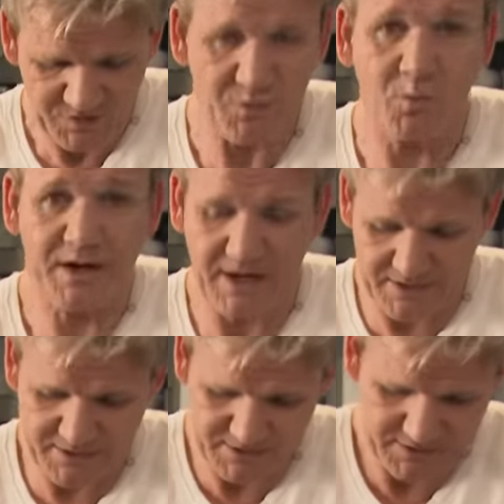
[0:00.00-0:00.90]
Whisk with one
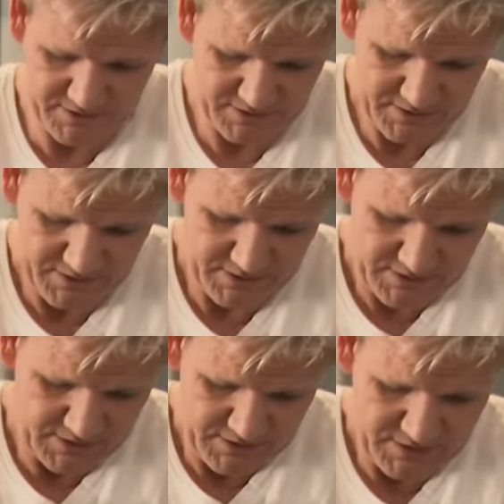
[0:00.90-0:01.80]
hand
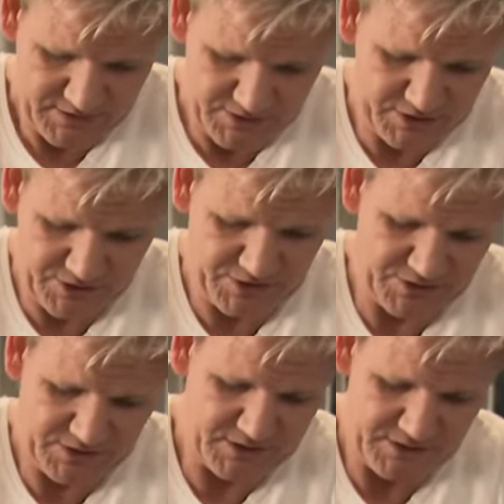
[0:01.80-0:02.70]
and
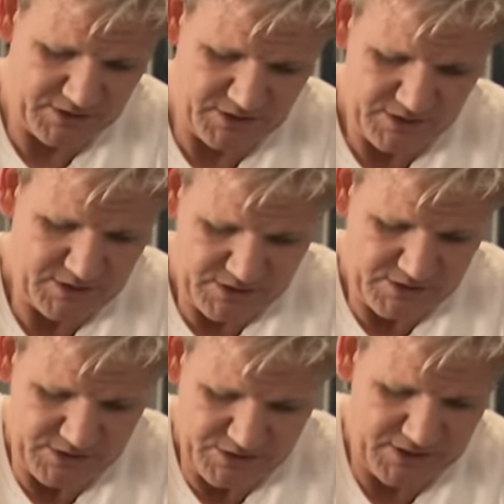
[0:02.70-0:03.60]
just
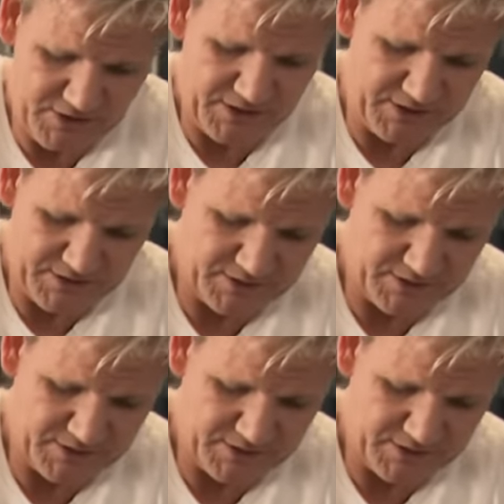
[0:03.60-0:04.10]
slowly